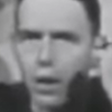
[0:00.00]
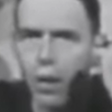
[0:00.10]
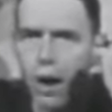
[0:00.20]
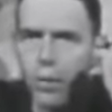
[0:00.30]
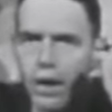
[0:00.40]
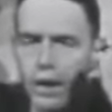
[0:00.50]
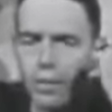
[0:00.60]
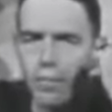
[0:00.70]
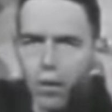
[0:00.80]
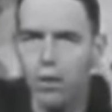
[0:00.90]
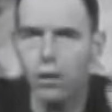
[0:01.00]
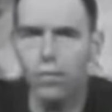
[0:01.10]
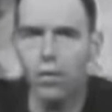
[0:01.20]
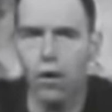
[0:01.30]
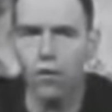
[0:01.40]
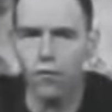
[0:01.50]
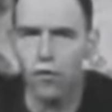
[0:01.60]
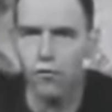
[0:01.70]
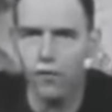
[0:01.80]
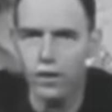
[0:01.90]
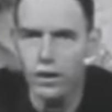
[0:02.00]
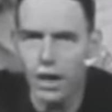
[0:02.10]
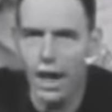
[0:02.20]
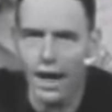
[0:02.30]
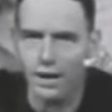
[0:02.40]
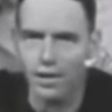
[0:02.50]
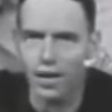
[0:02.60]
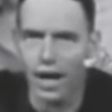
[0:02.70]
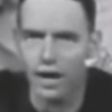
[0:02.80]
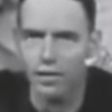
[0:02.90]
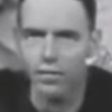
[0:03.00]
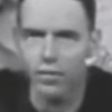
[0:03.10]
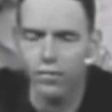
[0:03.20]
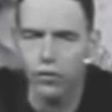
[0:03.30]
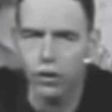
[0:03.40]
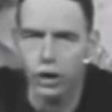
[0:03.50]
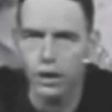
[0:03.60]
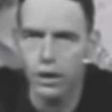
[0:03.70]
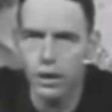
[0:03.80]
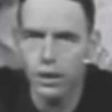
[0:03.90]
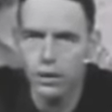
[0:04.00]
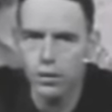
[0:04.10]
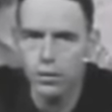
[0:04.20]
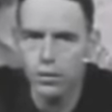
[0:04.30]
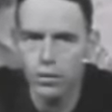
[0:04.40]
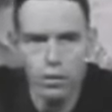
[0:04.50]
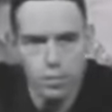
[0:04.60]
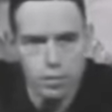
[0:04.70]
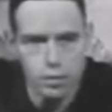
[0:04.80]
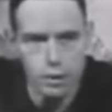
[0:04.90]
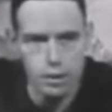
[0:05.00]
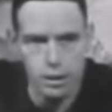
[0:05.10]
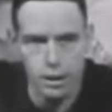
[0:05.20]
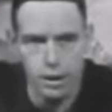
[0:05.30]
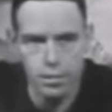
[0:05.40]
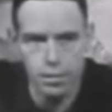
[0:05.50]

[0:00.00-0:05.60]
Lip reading: where we can more and more fulfill our desires for the future almost immediately,